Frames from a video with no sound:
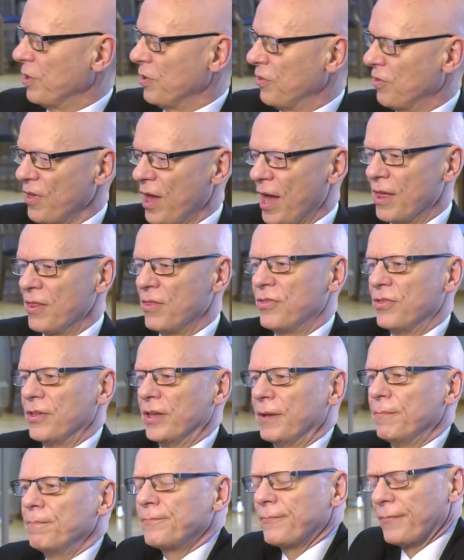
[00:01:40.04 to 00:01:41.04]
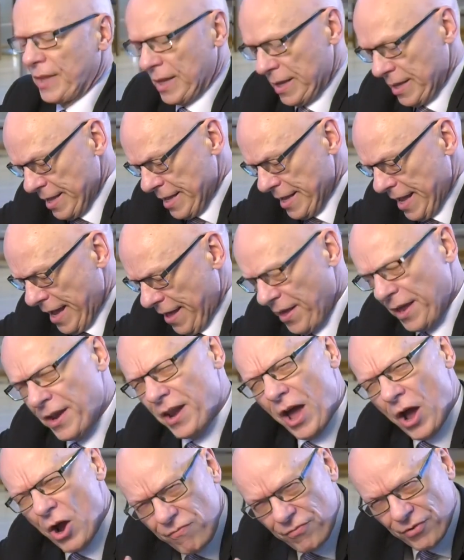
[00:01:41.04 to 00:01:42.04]
with that theme. And
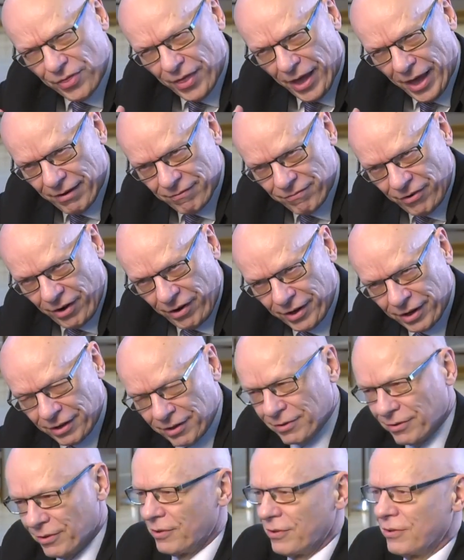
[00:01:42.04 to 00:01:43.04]
then over that, a very